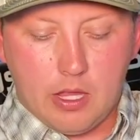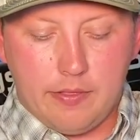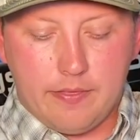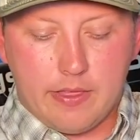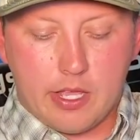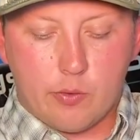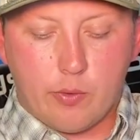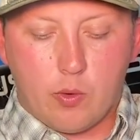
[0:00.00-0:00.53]

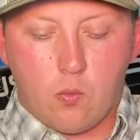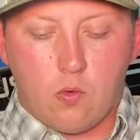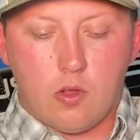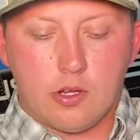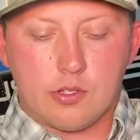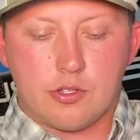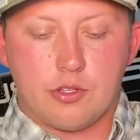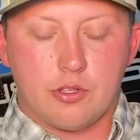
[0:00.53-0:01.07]
Then we
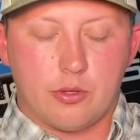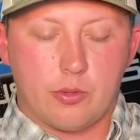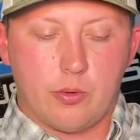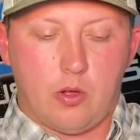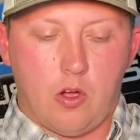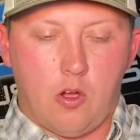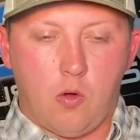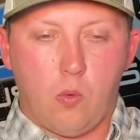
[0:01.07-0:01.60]
want
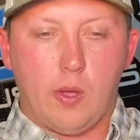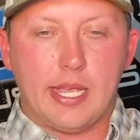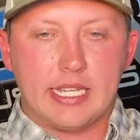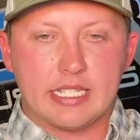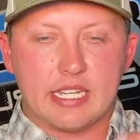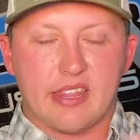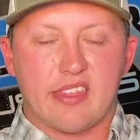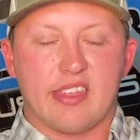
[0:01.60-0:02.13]
to
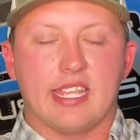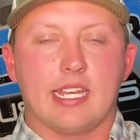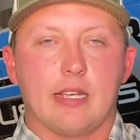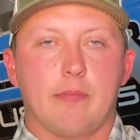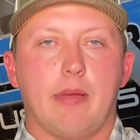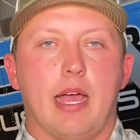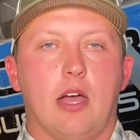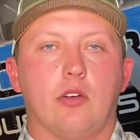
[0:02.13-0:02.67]
always think
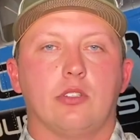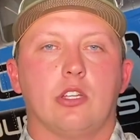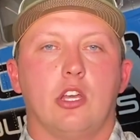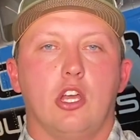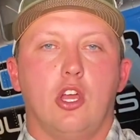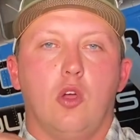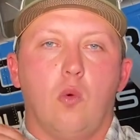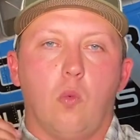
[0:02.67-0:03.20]
about
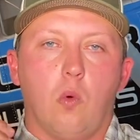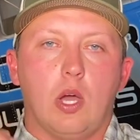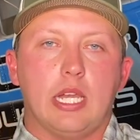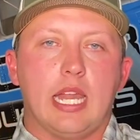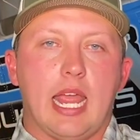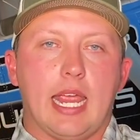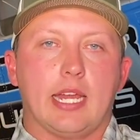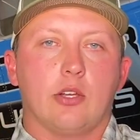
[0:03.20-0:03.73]

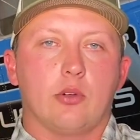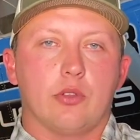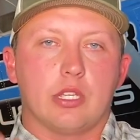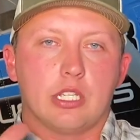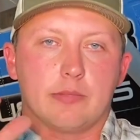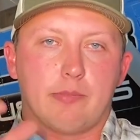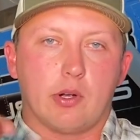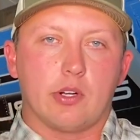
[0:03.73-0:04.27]
what angle
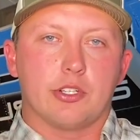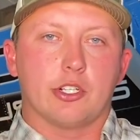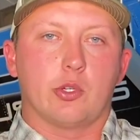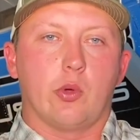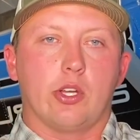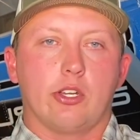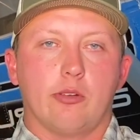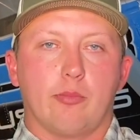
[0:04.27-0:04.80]
these birds are
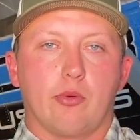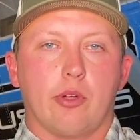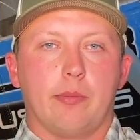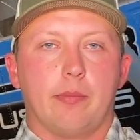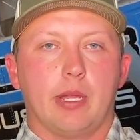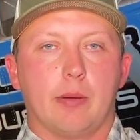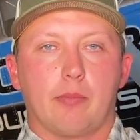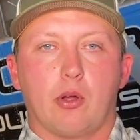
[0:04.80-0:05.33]
going to
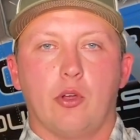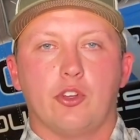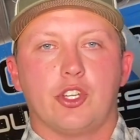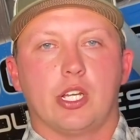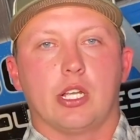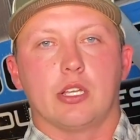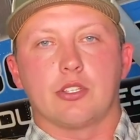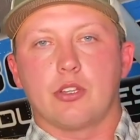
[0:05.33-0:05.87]
be
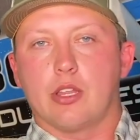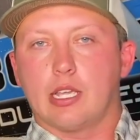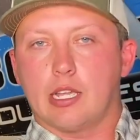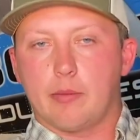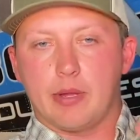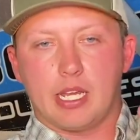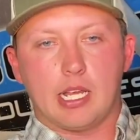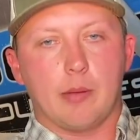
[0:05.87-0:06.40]
approaching us. Are they
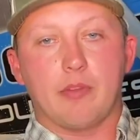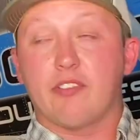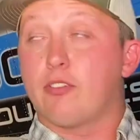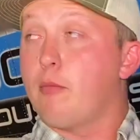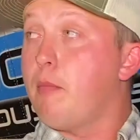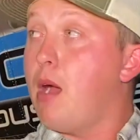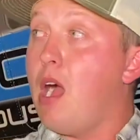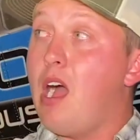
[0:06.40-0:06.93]
going to be coming
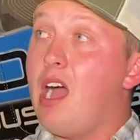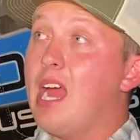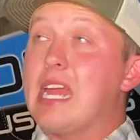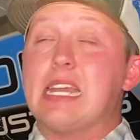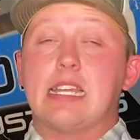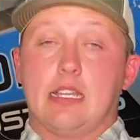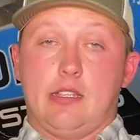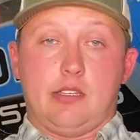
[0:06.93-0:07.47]
from
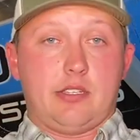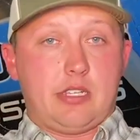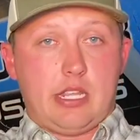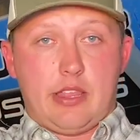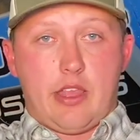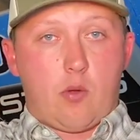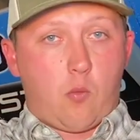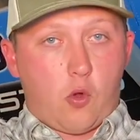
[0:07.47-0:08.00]
behind us
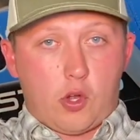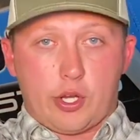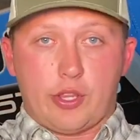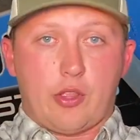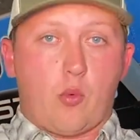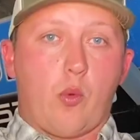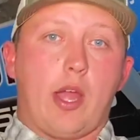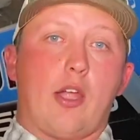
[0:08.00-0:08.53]
and then working
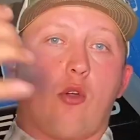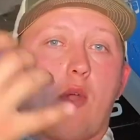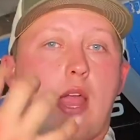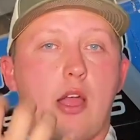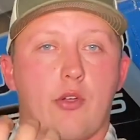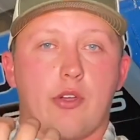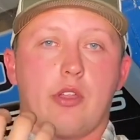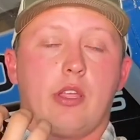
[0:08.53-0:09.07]
their way
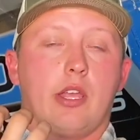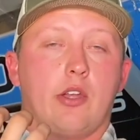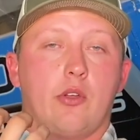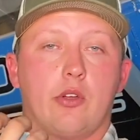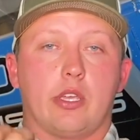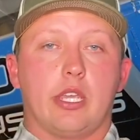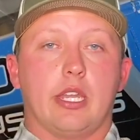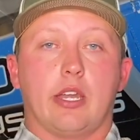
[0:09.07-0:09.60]
around and
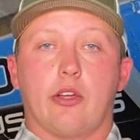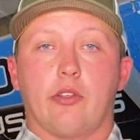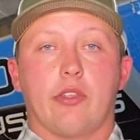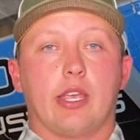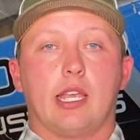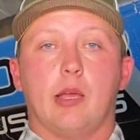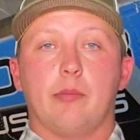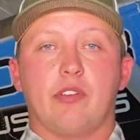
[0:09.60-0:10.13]
hooking in? Are
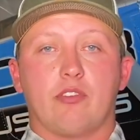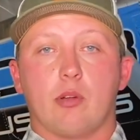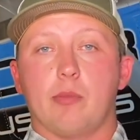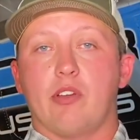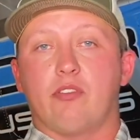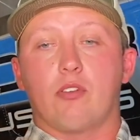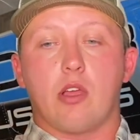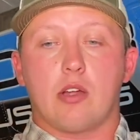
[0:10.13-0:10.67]
they coming from
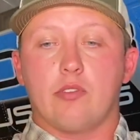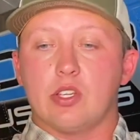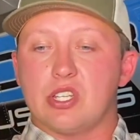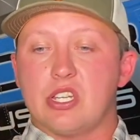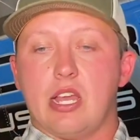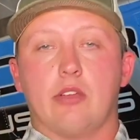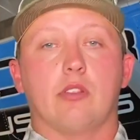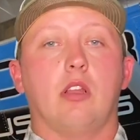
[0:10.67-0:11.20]
in front of
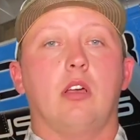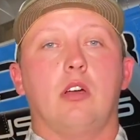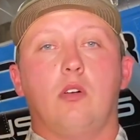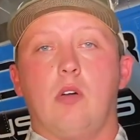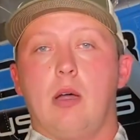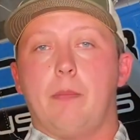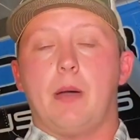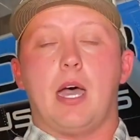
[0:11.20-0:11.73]
us, down
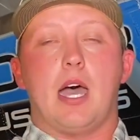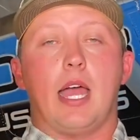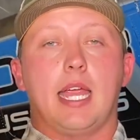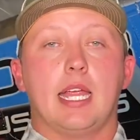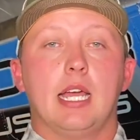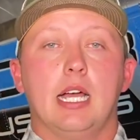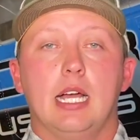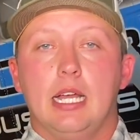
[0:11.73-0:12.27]
low, up
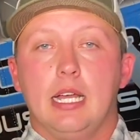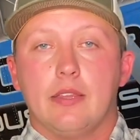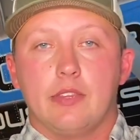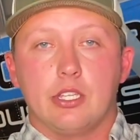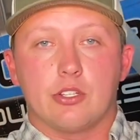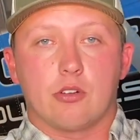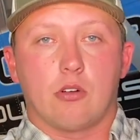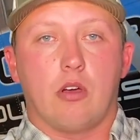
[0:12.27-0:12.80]
high?
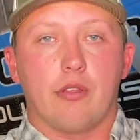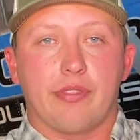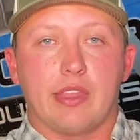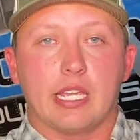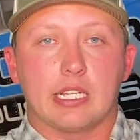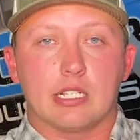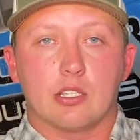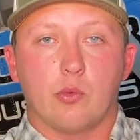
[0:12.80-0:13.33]
These are all
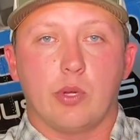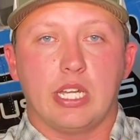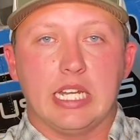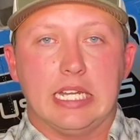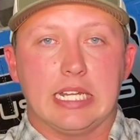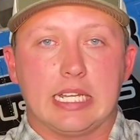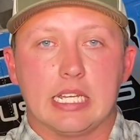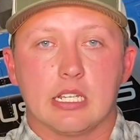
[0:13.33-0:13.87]
things that we
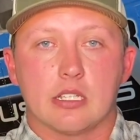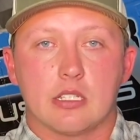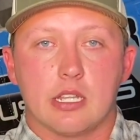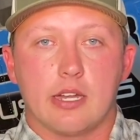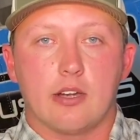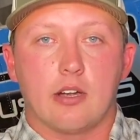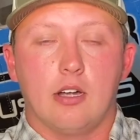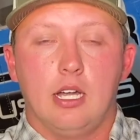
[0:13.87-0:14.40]
need to
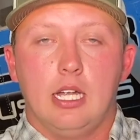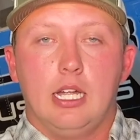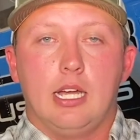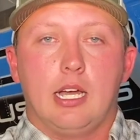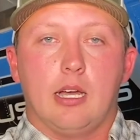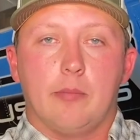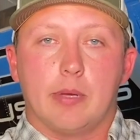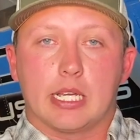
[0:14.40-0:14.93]
consider
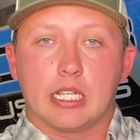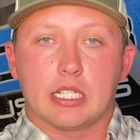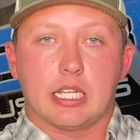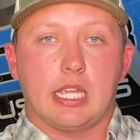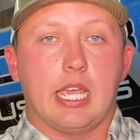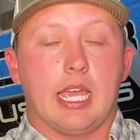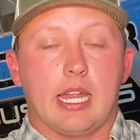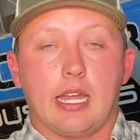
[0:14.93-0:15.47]
because,
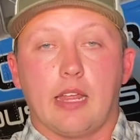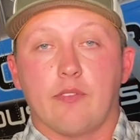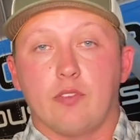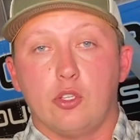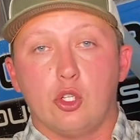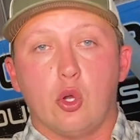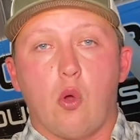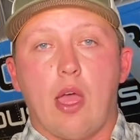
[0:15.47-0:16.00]
again, if
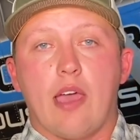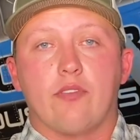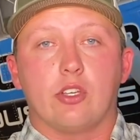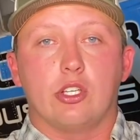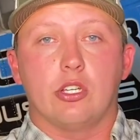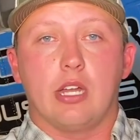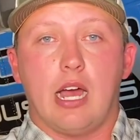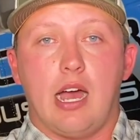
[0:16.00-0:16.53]
you don't have a
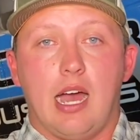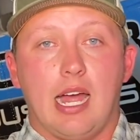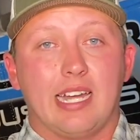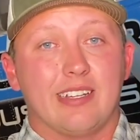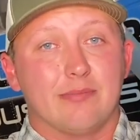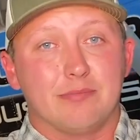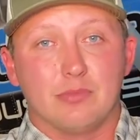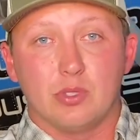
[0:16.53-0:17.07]
good
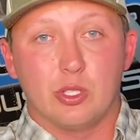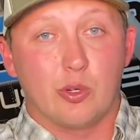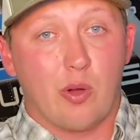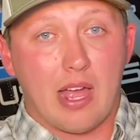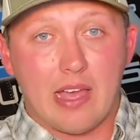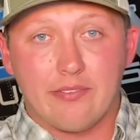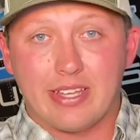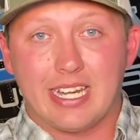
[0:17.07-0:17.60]
hide, you
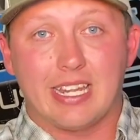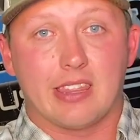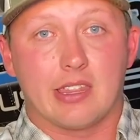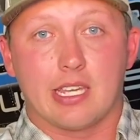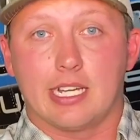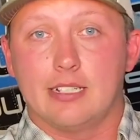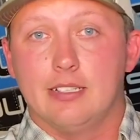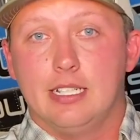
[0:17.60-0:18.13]
don't have
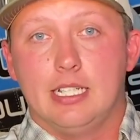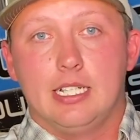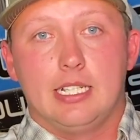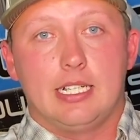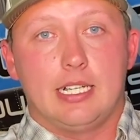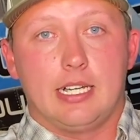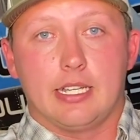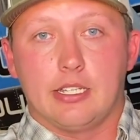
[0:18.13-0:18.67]
anything.
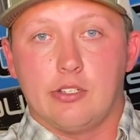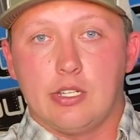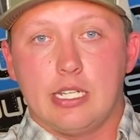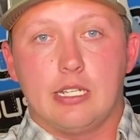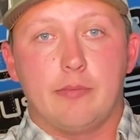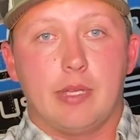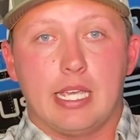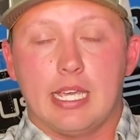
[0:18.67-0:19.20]
You
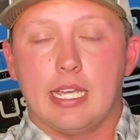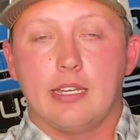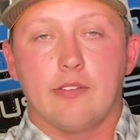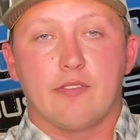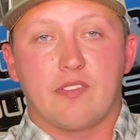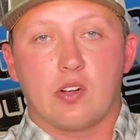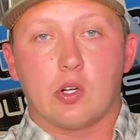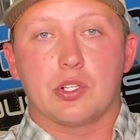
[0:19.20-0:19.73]
need to be hidden
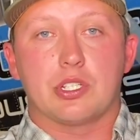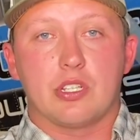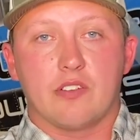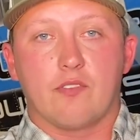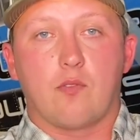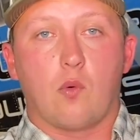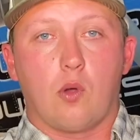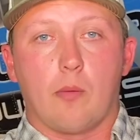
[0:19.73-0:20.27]
first
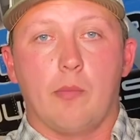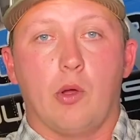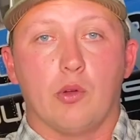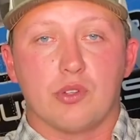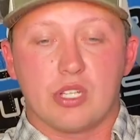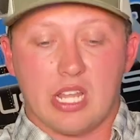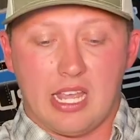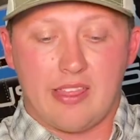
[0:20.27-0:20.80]
and
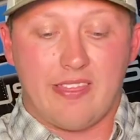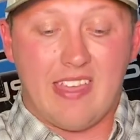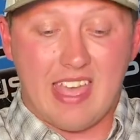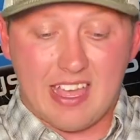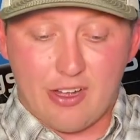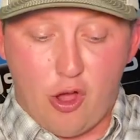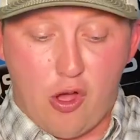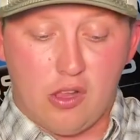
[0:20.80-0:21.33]
foremost, and
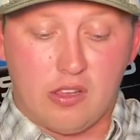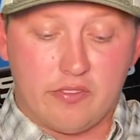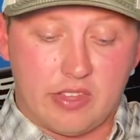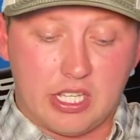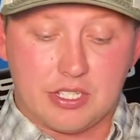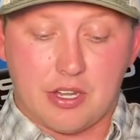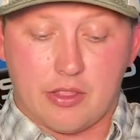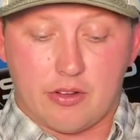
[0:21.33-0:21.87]
then all of
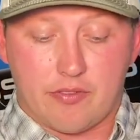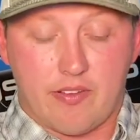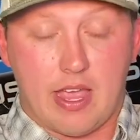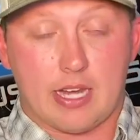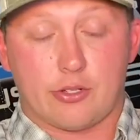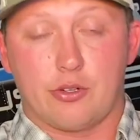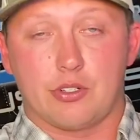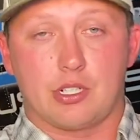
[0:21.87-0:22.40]
these other
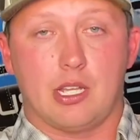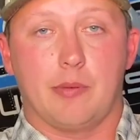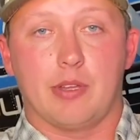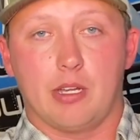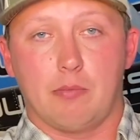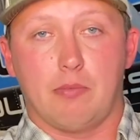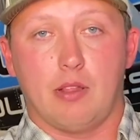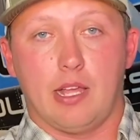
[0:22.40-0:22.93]
factors come
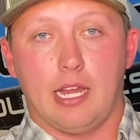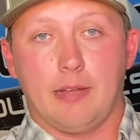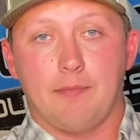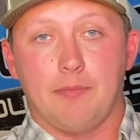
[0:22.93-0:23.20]
into play.